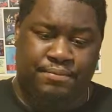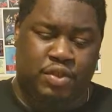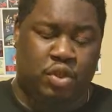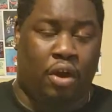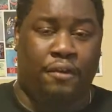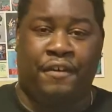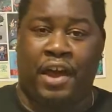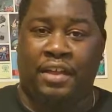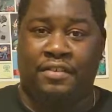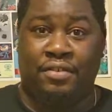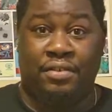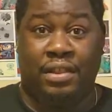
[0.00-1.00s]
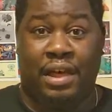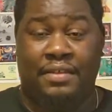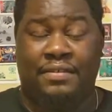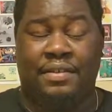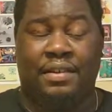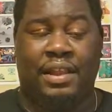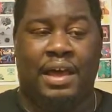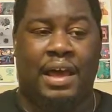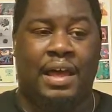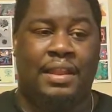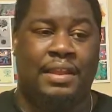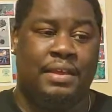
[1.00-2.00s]
Star Fox utilized it a
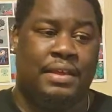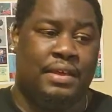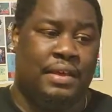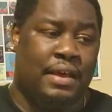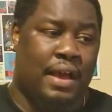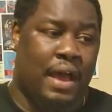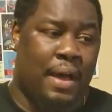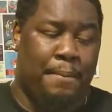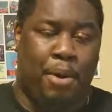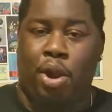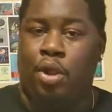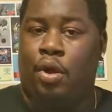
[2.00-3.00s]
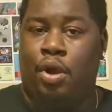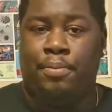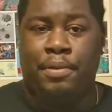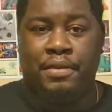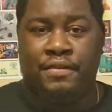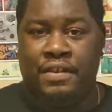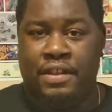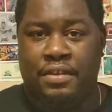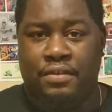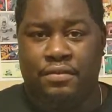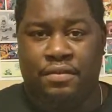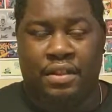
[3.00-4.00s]
lot. Mario RPG
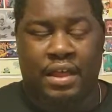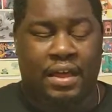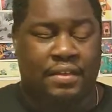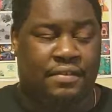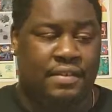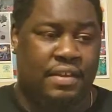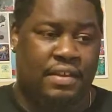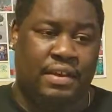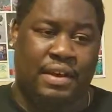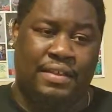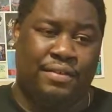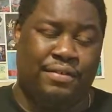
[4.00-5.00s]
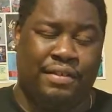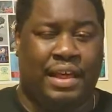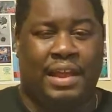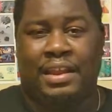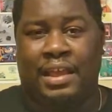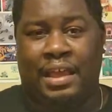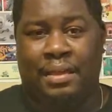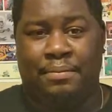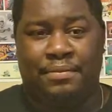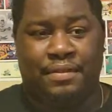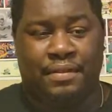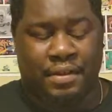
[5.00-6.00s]
utilized it. There was a lot of
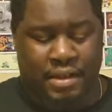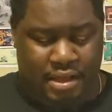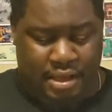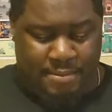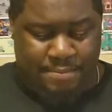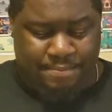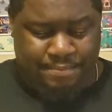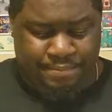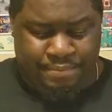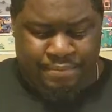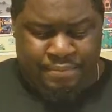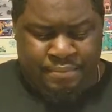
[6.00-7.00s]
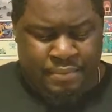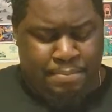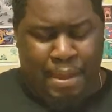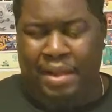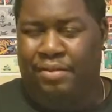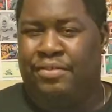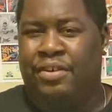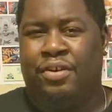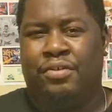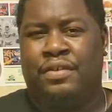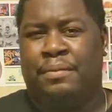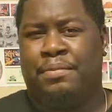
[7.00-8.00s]
games.
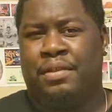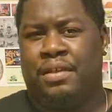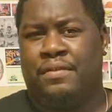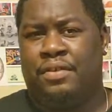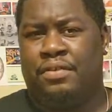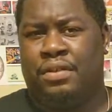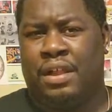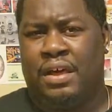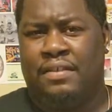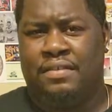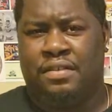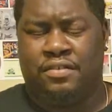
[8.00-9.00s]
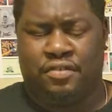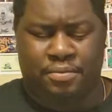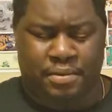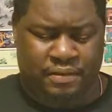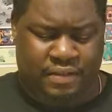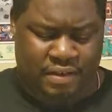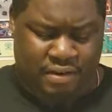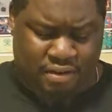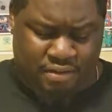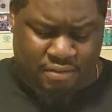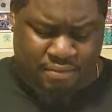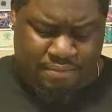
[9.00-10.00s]
Battletoads, I believe, utilized it on the Super
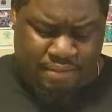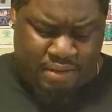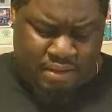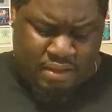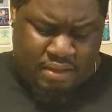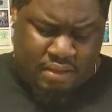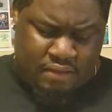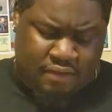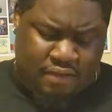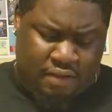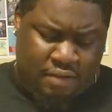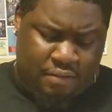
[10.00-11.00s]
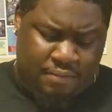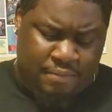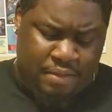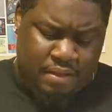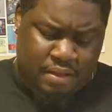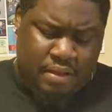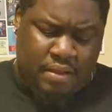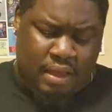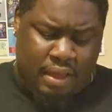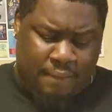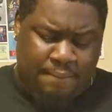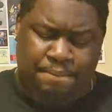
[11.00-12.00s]
Nintendo. So,
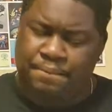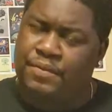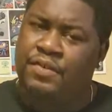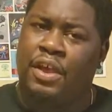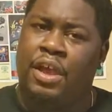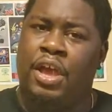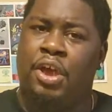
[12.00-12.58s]
yeah. So